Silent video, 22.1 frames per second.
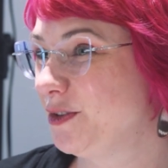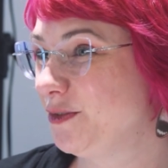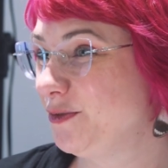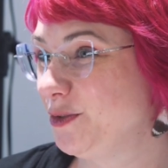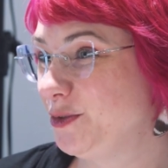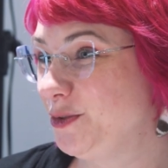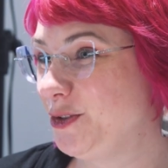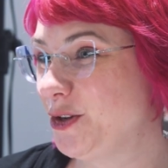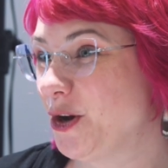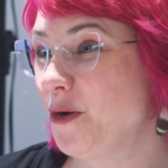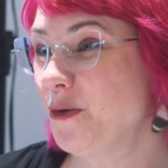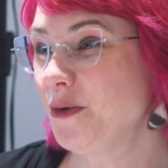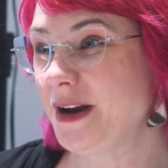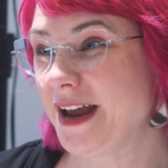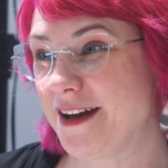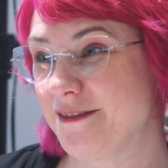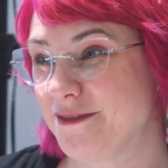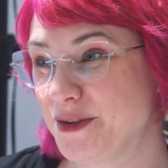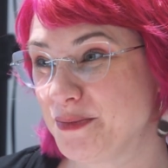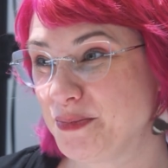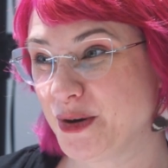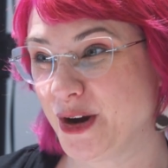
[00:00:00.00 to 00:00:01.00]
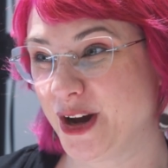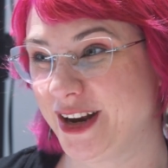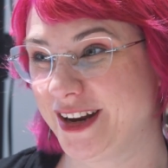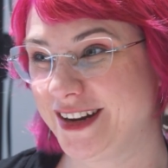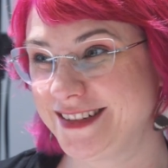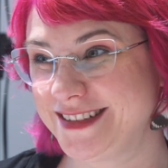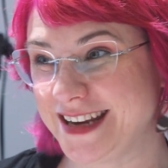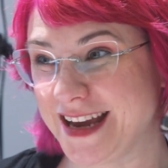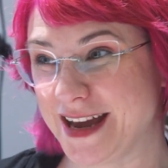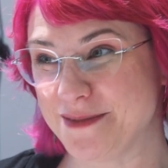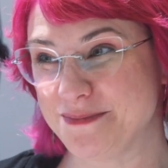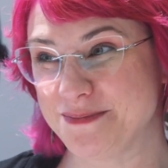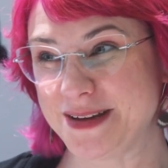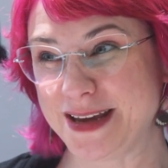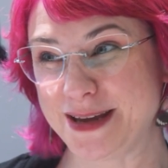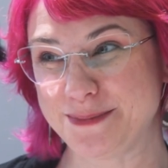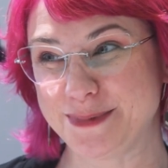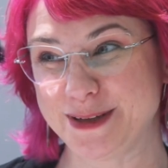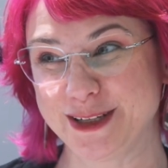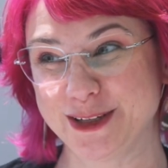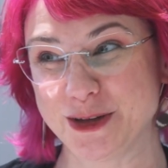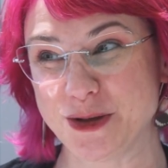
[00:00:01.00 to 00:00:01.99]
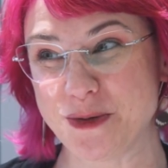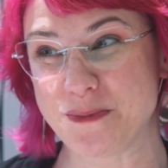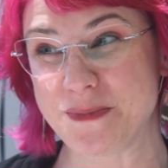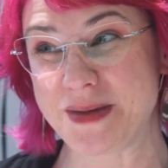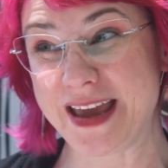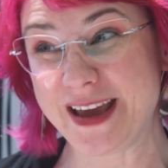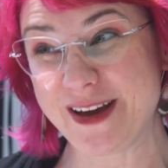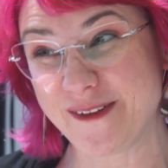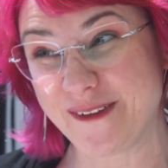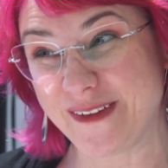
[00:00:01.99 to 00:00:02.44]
If you don't have the product yet, maybe you'll make